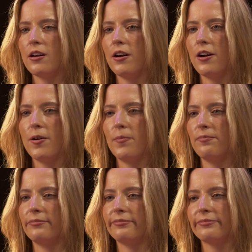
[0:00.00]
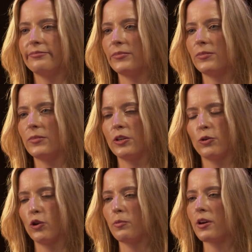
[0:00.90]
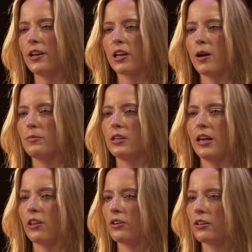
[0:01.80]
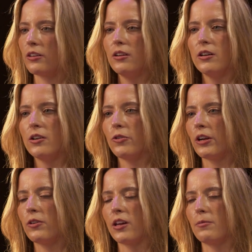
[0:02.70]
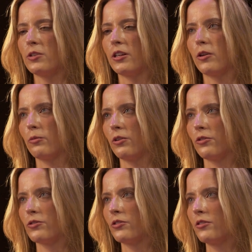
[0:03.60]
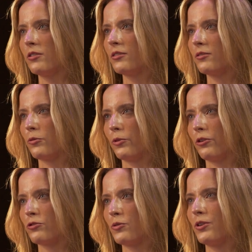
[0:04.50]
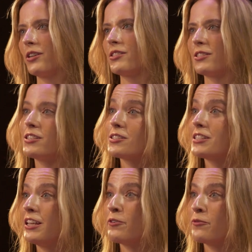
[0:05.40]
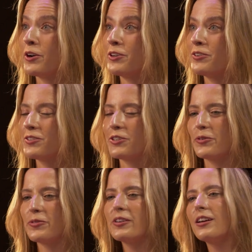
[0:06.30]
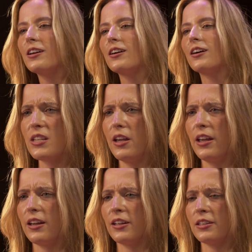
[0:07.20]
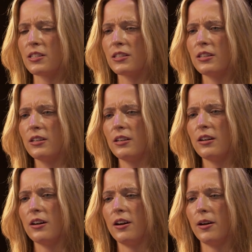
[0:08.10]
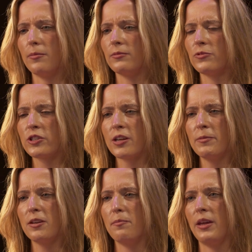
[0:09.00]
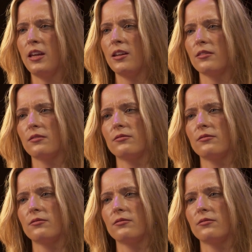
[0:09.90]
the group kind of come together, or even come to a rehearsal. The rehearsal process is even fun too. And just coming to meet